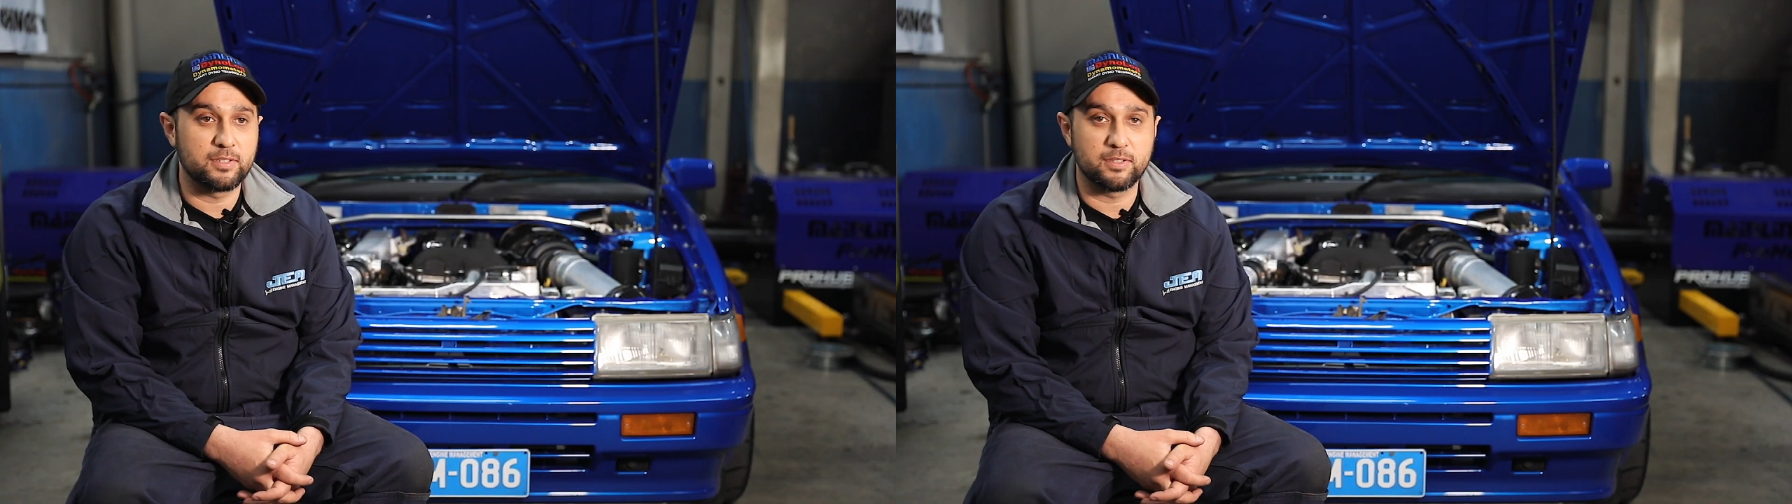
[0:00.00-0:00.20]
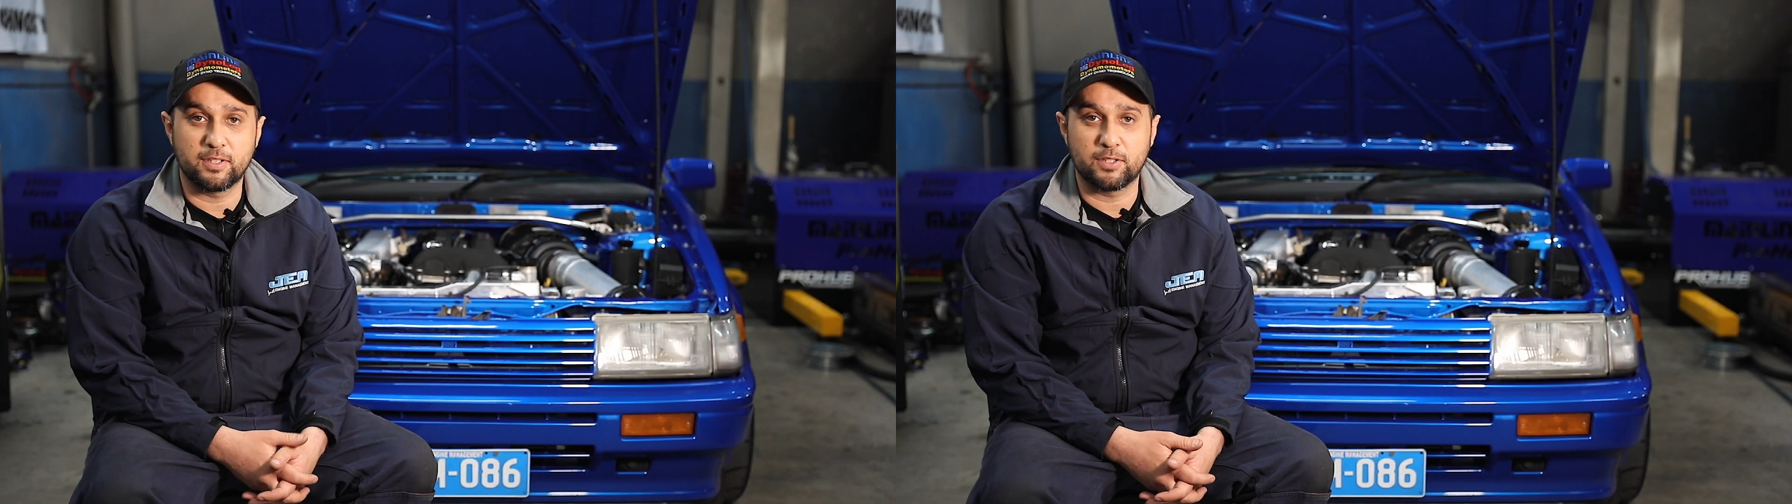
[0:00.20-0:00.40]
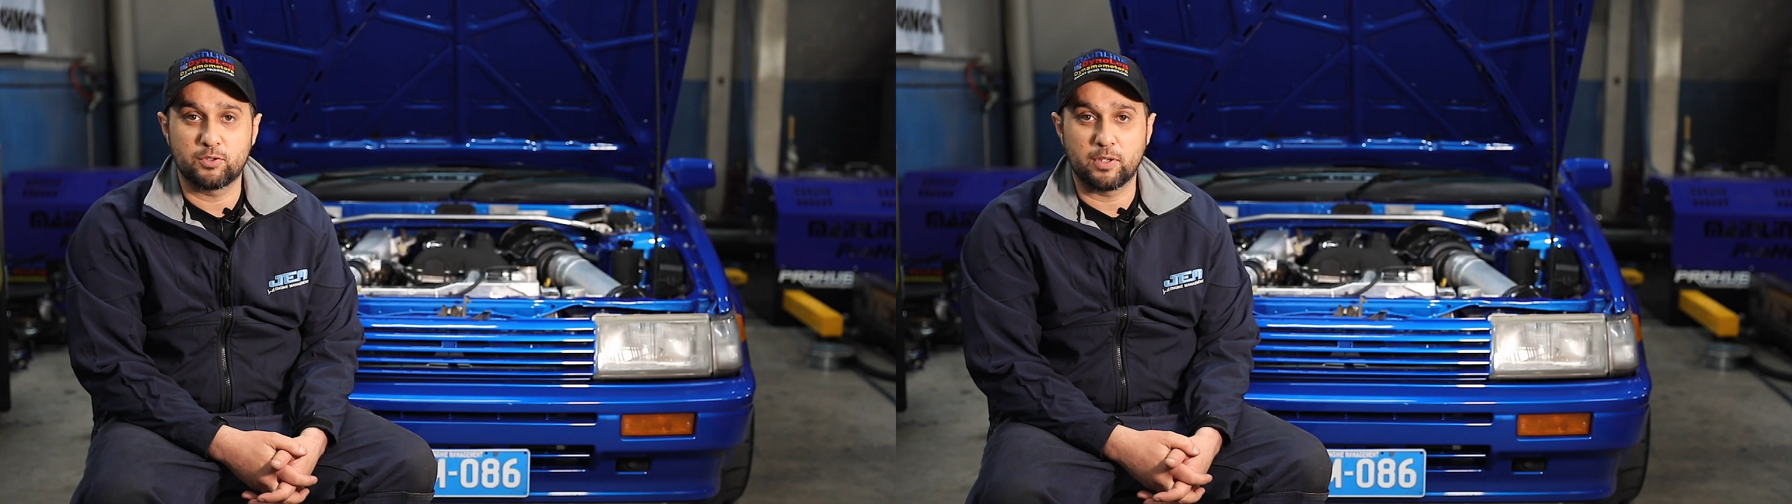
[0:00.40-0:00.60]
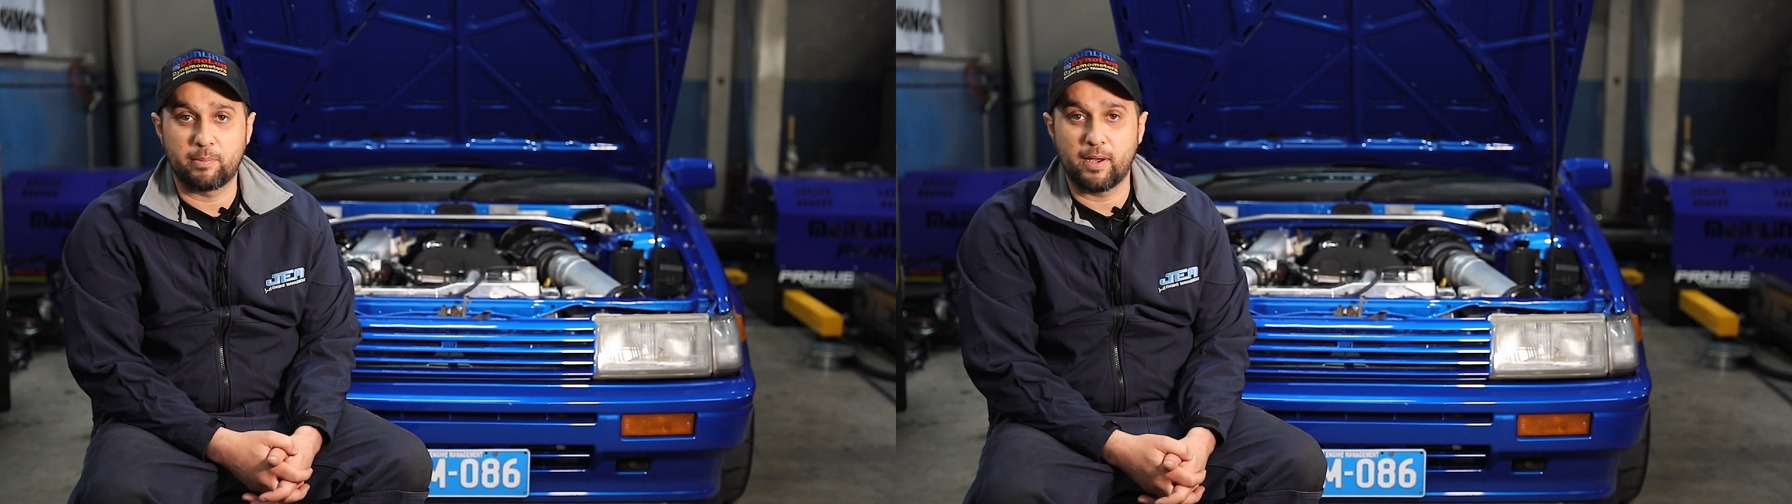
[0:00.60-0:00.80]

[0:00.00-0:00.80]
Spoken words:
to extract